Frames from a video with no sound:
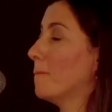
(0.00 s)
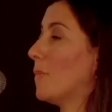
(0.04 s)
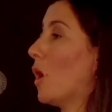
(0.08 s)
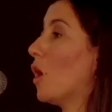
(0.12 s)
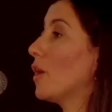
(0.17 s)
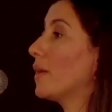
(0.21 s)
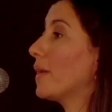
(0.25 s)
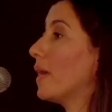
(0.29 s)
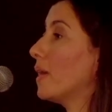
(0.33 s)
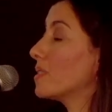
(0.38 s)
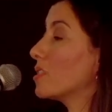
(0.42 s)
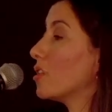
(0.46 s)

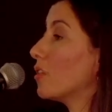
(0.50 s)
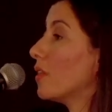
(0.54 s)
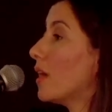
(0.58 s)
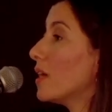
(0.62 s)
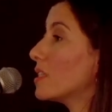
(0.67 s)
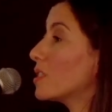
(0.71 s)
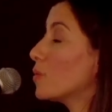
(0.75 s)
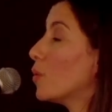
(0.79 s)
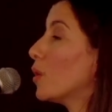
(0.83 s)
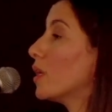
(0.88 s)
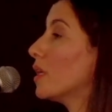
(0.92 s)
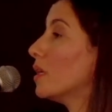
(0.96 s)
Okay, so
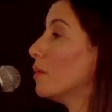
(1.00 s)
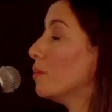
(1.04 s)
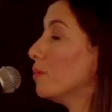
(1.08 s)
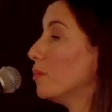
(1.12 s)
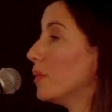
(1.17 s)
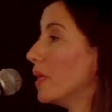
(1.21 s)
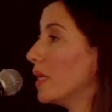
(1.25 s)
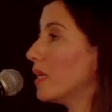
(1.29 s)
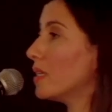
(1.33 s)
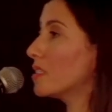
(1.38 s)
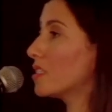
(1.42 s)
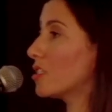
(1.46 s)
that's what it
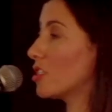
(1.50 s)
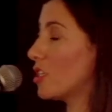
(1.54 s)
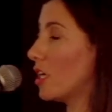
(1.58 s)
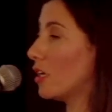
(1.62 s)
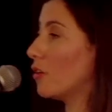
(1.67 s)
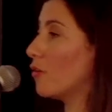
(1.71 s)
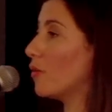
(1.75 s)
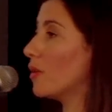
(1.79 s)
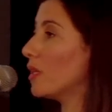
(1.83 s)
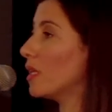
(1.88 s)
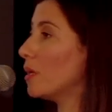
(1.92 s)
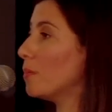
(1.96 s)
means
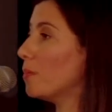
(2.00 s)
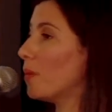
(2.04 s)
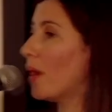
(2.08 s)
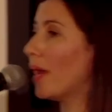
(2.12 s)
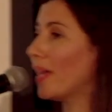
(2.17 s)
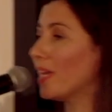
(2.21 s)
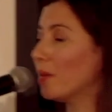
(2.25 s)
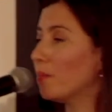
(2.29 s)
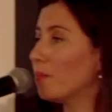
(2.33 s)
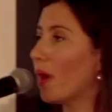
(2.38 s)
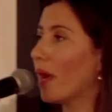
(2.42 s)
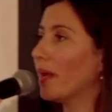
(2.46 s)
generally,
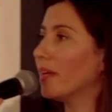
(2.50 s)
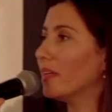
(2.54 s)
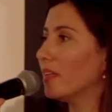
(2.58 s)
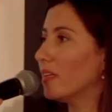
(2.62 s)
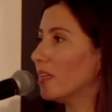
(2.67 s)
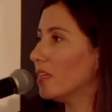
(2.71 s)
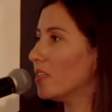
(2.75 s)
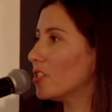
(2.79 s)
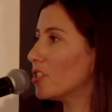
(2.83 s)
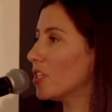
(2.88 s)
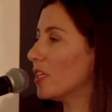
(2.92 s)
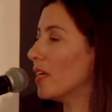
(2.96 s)
but in my
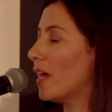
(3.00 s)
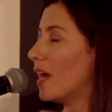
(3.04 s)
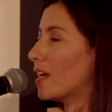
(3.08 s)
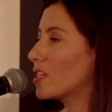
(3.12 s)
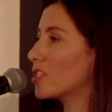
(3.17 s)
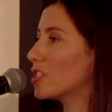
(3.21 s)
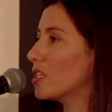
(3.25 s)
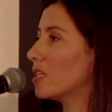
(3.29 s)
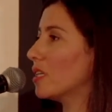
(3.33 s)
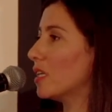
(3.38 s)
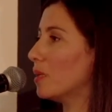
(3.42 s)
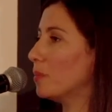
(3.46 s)
niche, it
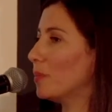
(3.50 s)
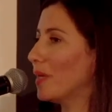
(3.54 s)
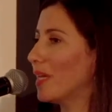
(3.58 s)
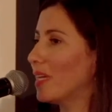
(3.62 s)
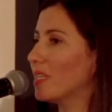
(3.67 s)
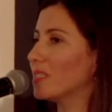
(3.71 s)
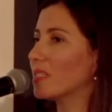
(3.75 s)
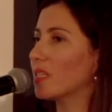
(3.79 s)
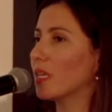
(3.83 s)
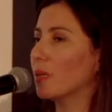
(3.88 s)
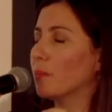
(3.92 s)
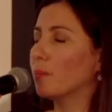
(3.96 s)
actually
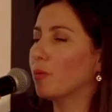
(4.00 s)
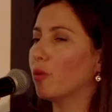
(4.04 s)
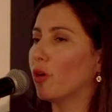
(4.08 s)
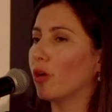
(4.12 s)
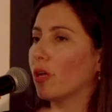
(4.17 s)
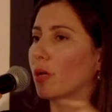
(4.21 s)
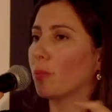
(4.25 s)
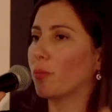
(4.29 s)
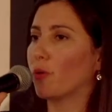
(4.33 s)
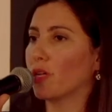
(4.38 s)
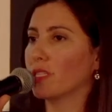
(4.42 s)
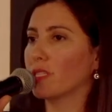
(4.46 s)
means
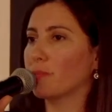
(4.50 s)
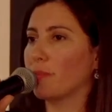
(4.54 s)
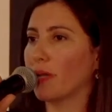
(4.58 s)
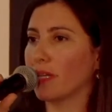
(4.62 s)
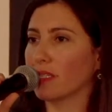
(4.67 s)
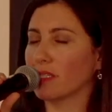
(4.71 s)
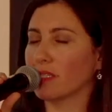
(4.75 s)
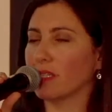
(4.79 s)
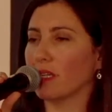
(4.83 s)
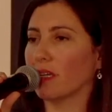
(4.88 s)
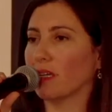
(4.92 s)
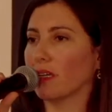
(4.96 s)
employer
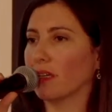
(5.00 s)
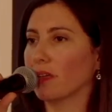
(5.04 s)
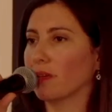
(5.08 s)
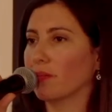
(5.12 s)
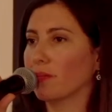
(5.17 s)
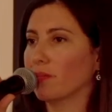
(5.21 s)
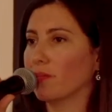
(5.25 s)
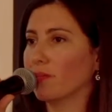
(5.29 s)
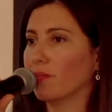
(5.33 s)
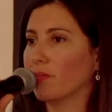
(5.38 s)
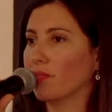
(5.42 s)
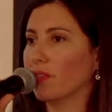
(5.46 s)
prospecting.
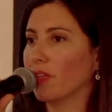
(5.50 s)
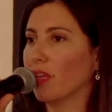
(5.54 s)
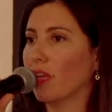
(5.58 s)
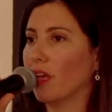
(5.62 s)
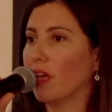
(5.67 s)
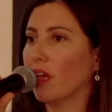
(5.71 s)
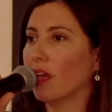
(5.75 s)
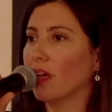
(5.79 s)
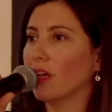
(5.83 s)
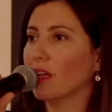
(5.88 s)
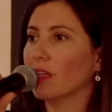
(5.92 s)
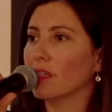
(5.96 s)

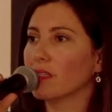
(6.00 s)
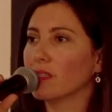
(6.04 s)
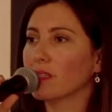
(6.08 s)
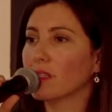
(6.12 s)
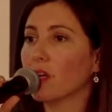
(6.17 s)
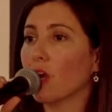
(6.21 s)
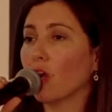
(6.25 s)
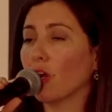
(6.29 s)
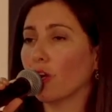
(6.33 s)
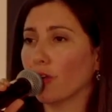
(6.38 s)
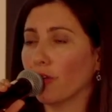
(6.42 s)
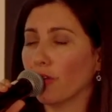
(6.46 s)

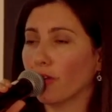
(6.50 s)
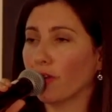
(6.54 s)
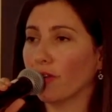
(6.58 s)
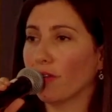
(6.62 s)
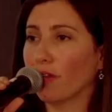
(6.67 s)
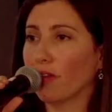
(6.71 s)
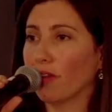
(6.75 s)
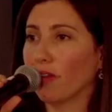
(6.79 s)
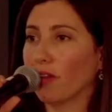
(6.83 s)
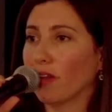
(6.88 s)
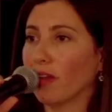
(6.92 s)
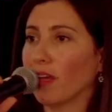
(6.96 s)
So,
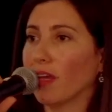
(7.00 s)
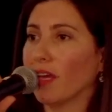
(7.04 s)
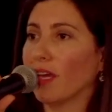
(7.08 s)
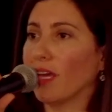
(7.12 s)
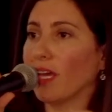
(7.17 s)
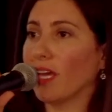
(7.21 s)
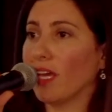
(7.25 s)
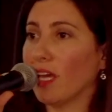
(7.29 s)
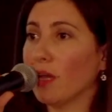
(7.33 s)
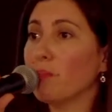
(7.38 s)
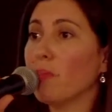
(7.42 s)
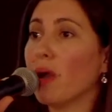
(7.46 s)

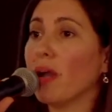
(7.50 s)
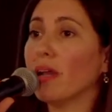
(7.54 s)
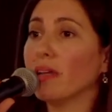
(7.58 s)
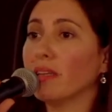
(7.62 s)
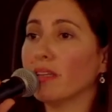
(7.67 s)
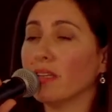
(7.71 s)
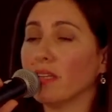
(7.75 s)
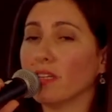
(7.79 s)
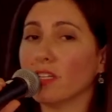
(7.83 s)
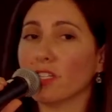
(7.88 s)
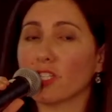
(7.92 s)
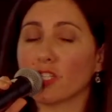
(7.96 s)
in my
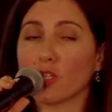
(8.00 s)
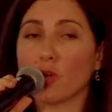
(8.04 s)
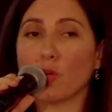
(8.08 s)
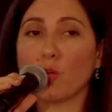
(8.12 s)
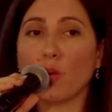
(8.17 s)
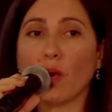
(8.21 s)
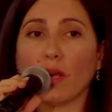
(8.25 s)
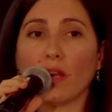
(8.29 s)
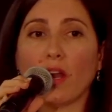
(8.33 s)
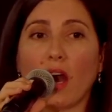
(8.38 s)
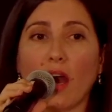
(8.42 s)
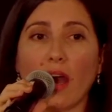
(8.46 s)
niche,
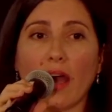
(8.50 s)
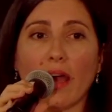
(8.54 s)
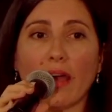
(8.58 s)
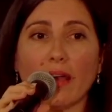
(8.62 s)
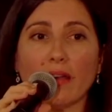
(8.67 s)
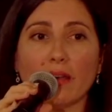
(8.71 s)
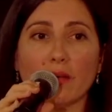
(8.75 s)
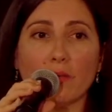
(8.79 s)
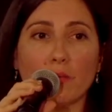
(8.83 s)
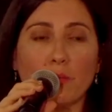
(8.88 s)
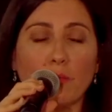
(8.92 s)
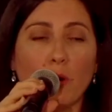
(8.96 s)
when
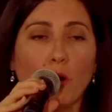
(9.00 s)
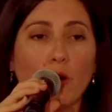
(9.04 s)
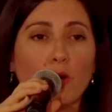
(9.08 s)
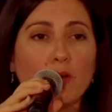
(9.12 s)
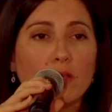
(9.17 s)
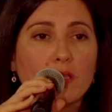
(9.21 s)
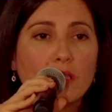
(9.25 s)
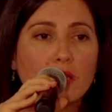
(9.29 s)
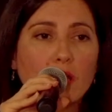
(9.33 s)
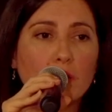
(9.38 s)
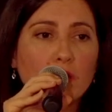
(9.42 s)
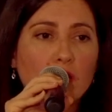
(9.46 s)
I
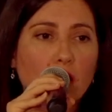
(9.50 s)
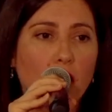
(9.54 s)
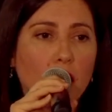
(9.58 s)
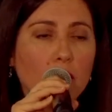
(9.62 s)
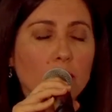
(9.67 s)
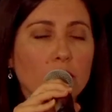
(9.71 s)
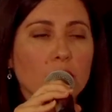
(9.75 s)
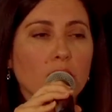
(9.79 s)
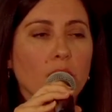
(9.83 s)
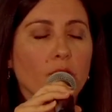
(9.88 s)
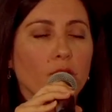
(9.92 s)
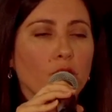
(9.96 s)
post
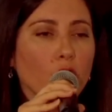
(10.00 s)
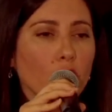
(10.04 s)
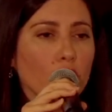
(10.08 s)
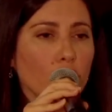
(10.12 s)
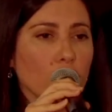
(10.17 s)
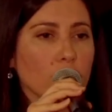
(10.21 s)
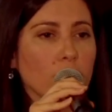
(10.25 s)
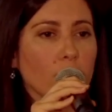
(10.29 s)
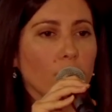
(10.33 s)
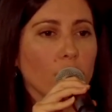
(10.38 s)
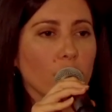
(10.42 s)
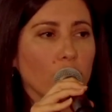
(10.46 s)
sometimes
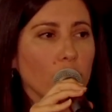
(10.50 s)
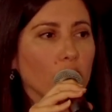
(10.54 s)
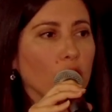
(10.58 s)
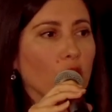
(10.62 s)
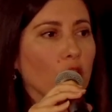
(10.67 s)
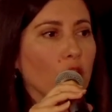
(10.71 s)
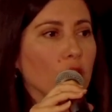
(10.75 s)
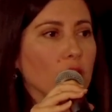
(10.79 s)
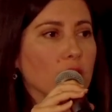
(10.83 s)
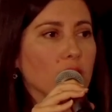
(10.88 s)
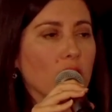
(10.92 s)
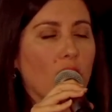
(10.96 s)
photos and
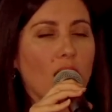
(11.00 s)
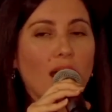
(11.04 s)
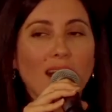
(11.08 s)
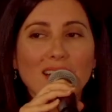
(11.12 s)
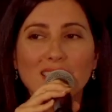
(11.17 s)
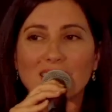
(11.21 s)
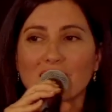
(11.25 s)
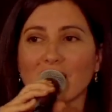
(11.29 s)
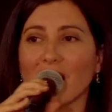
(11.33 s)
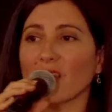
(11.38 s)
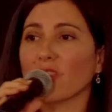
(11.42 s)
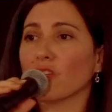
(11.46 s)
videos, I
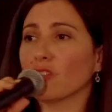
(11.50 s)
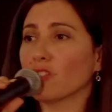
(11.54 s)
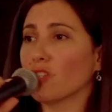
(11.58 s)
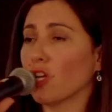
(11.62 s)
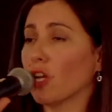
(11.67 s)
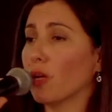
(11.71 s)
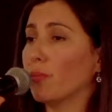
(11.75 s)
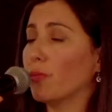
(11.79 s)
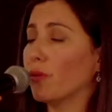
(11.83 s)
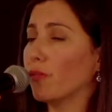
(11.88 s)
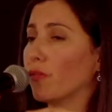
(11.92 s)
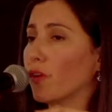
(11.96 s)
say the
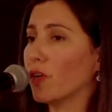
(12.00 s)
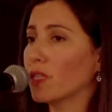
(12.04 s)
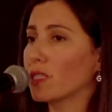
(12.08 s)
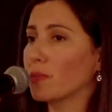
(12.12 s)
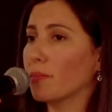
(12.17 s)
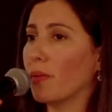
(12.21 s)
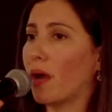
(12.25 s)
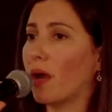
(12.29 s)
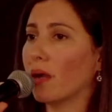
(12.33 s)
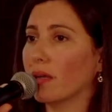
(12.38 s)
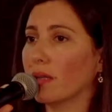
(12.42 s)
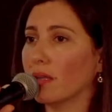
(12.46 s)
term reverse
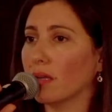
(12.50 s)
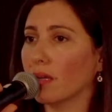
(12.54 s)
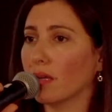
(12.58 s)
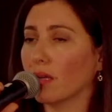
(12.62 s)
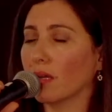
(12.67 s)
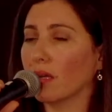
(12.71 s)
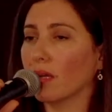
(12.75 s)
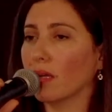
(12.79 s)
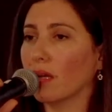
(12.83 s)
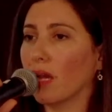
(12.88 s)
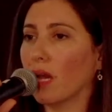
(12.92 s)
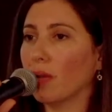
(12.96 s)

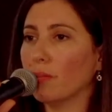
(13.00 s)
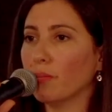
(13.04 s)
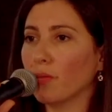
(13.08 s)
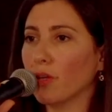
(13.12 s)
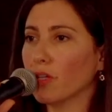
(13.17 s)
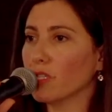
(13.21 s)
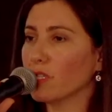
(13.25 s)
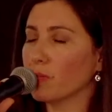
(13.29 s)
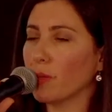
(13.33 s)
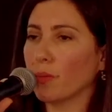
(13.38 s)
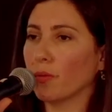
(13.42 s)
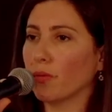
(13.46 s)
marketing, and
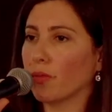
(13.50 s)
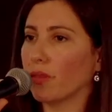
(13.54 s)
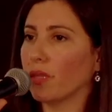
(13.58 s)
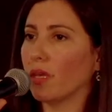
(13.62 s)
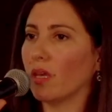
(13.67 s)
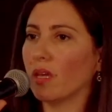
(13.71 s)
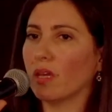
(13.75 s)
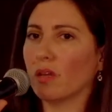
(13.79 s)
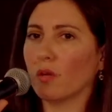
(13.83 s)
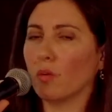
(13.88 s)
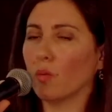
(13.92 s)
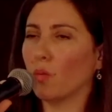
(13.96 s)
most people
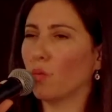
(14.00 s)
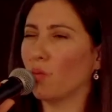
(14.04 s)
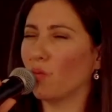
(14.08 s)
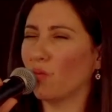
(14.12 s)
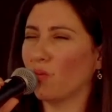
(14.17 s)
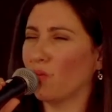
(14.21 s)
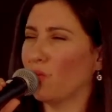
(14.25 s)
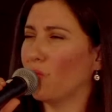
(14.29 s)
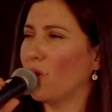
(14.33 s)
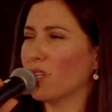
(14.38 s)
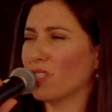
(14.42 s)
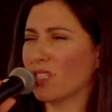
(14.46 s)
think,
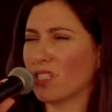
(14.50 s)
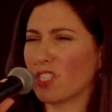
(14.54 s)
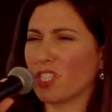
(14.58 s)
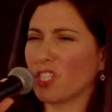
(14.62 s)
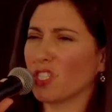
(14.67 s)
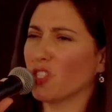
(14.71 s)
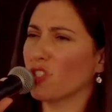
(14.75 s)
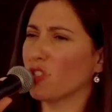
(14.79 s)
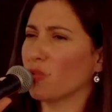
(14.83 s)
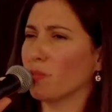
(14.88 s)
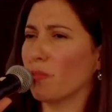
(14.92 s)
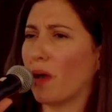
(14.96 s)
what, does
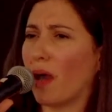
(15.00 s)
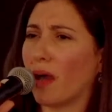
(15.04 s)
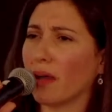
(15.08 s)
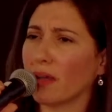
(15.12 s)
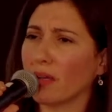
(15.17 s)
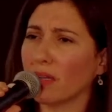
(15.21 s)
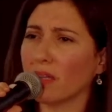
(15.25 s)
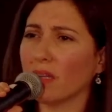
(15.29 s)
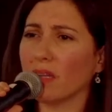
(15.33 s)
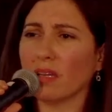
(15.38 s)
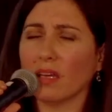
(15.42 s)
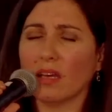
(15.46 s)
she do
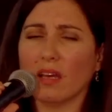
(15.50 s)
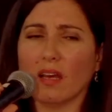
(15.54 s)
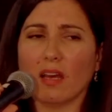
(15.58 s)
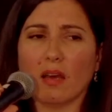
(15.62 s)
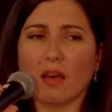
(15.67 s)
marketing?